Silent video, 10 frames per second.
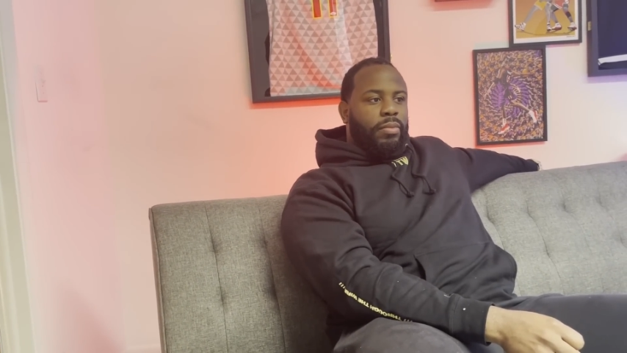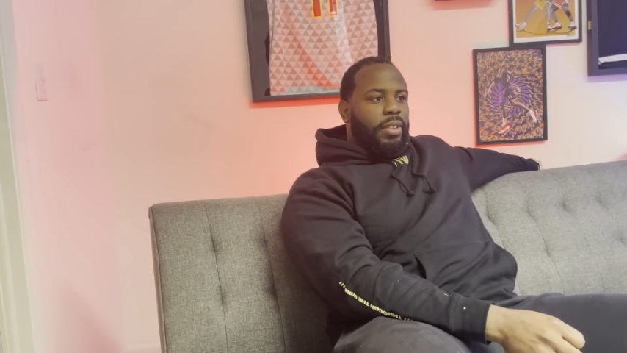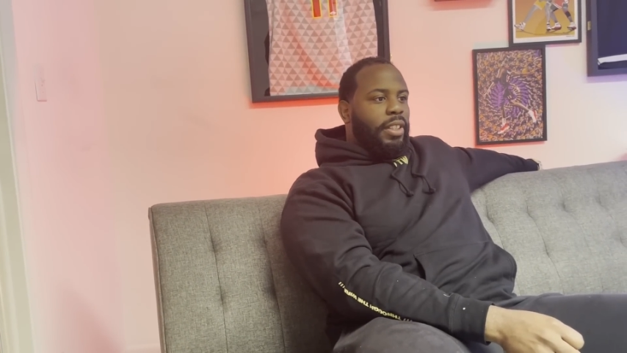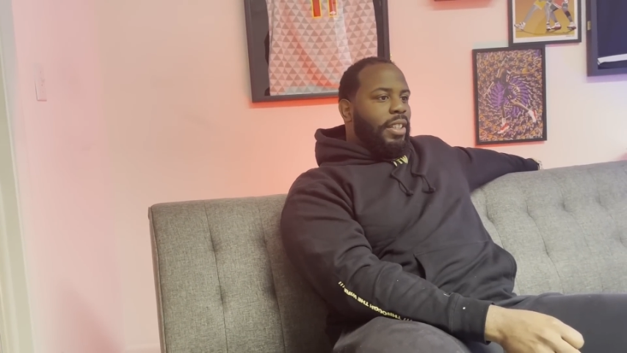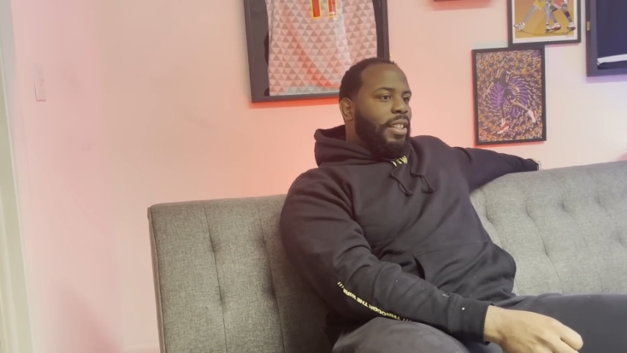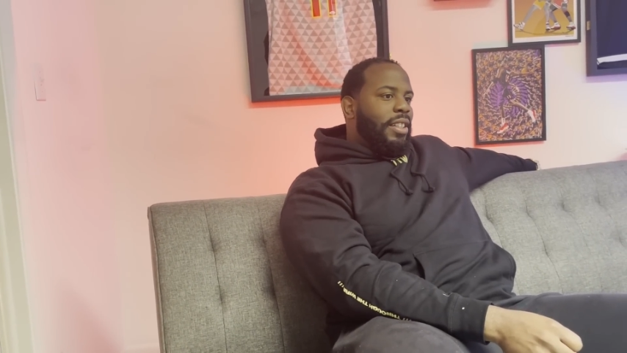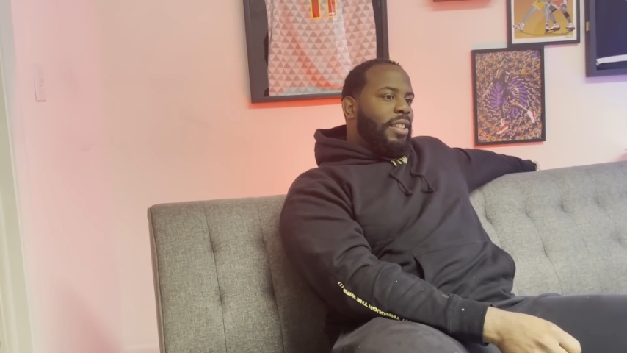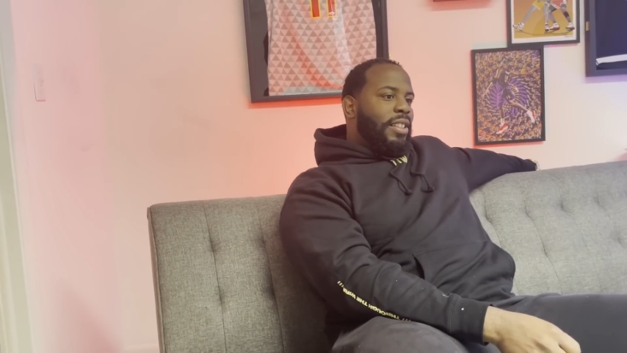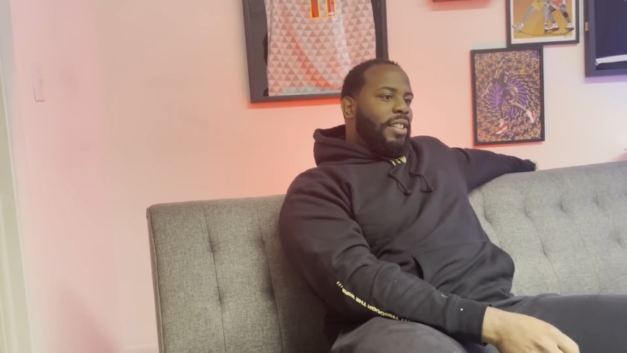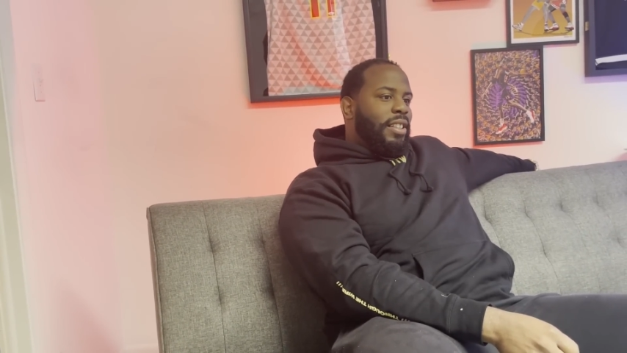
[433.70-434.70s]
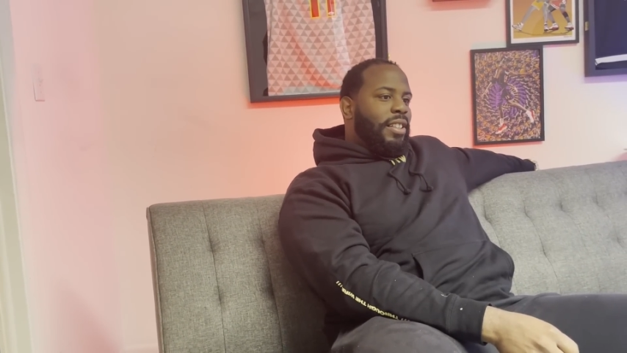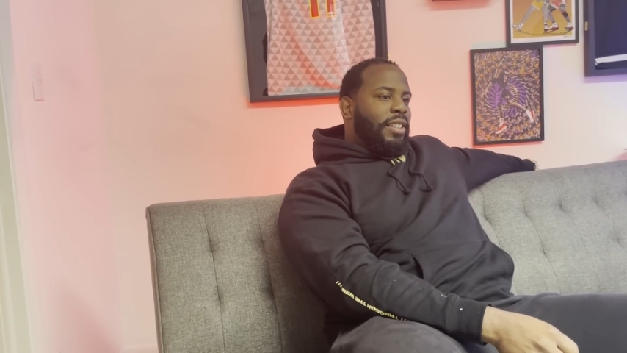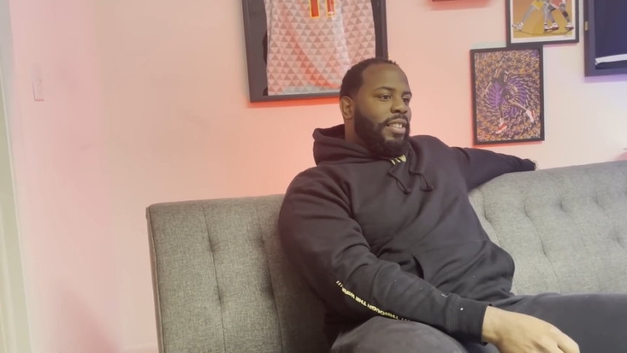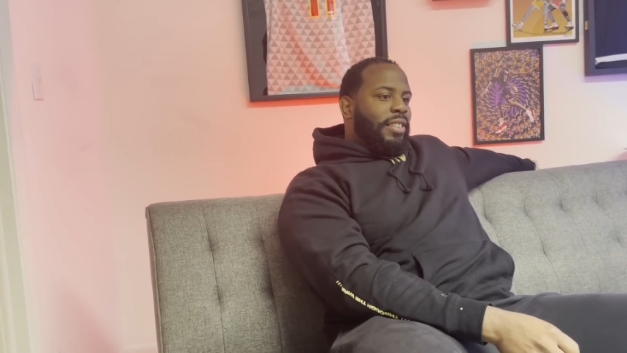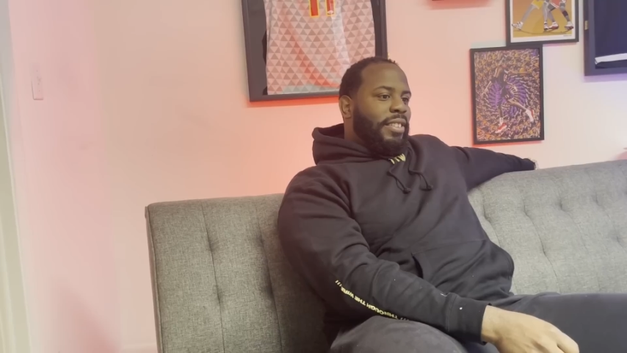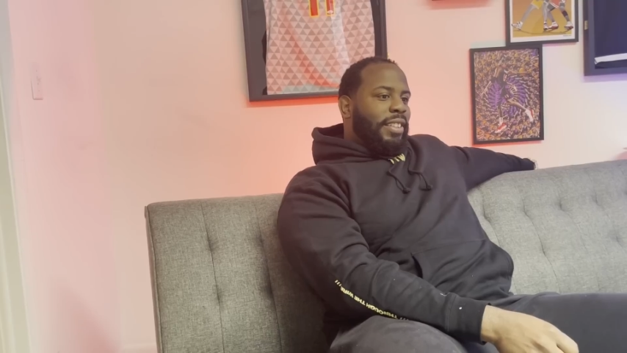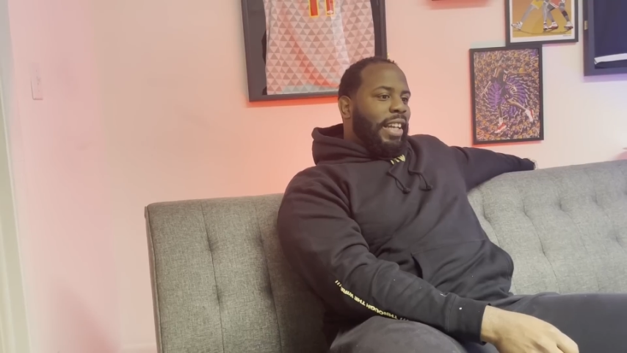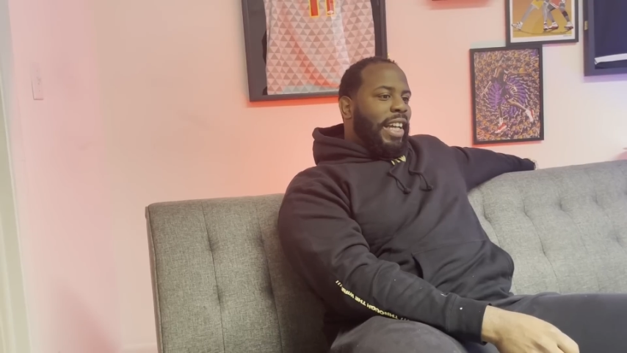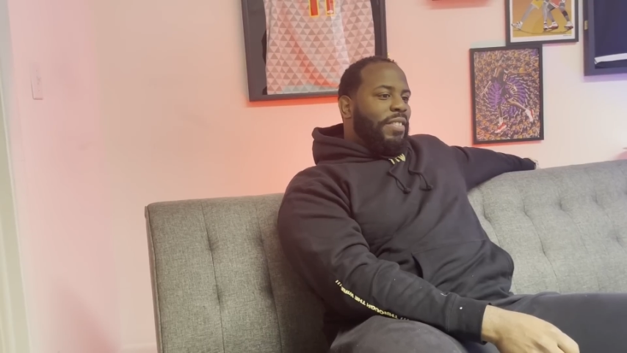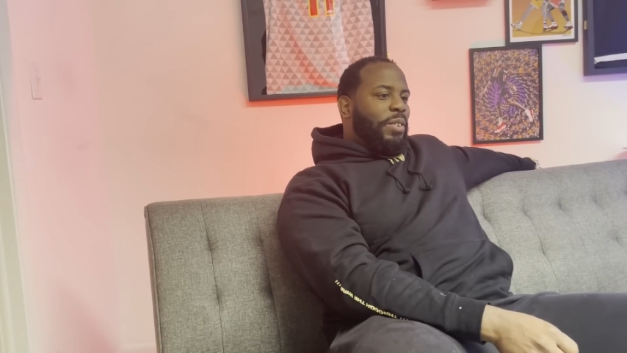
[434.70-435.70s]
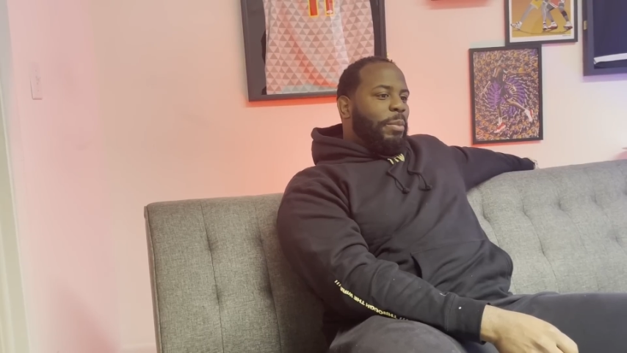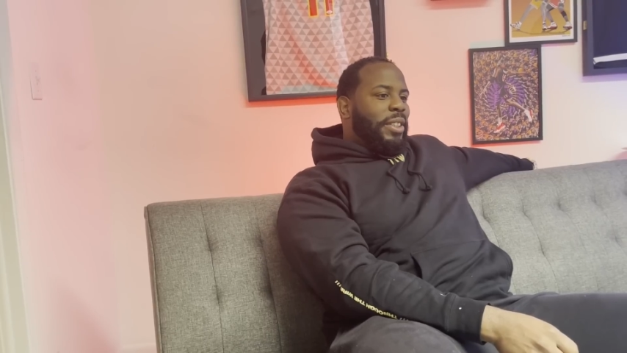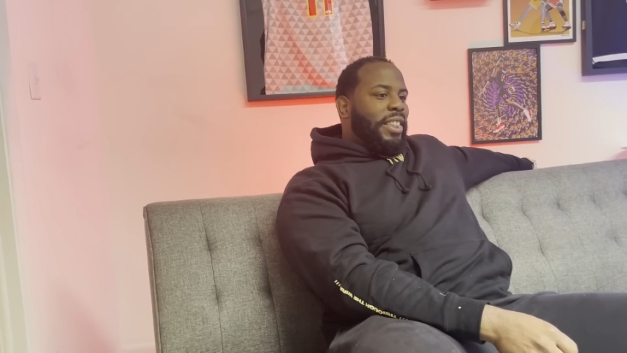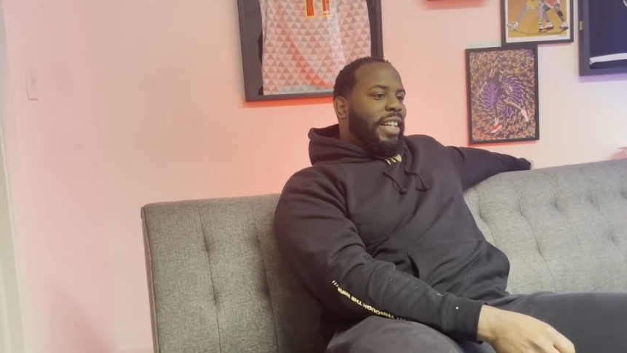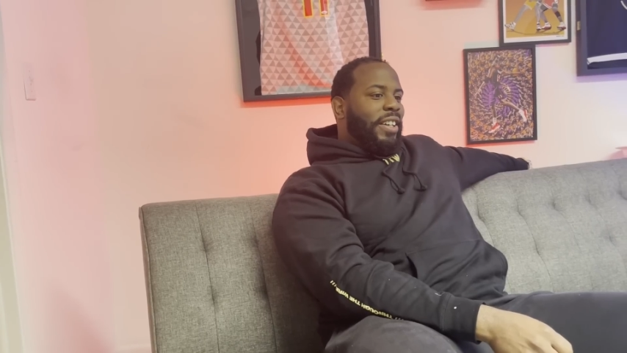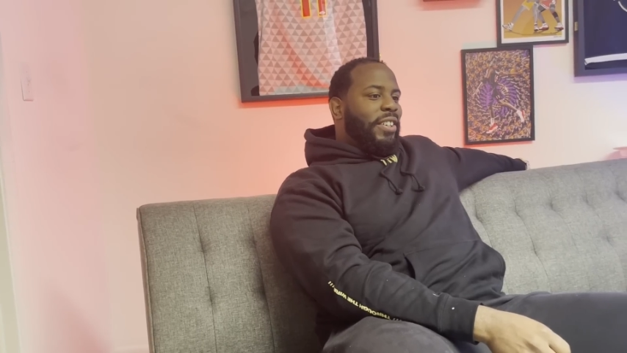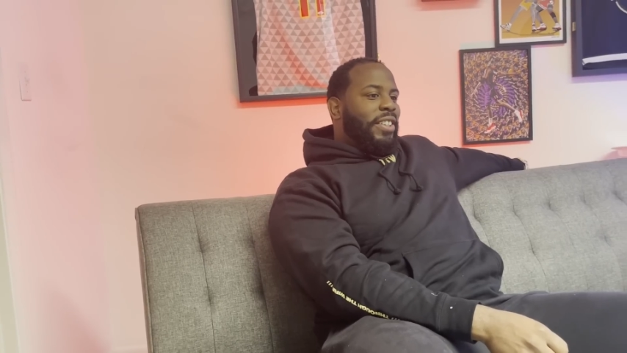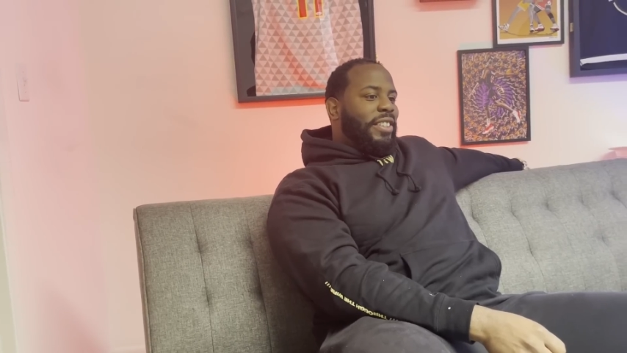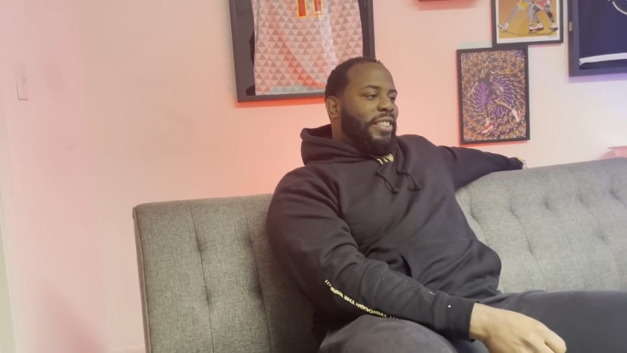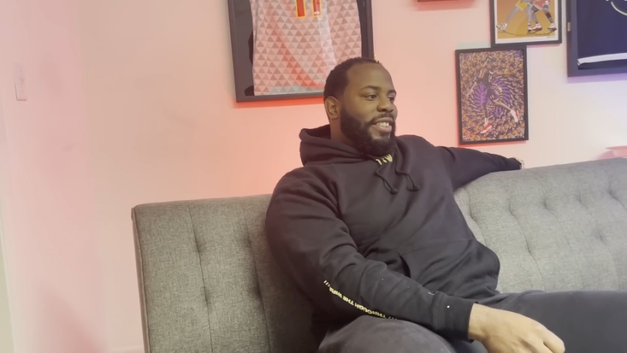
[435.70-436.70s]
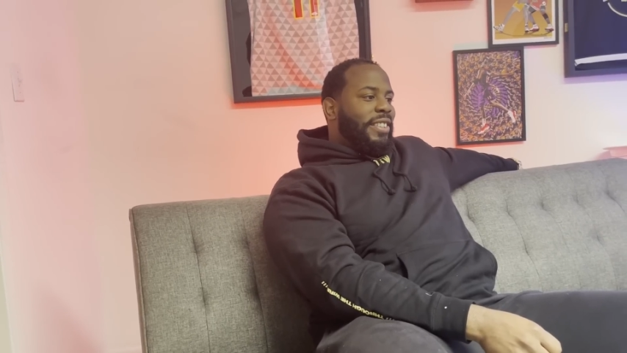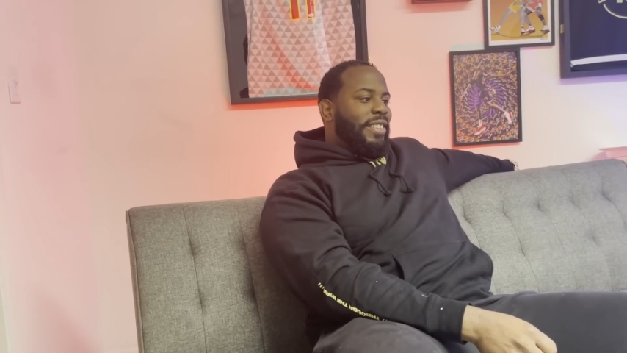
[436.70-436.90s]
this game with us the last six years, bro. To,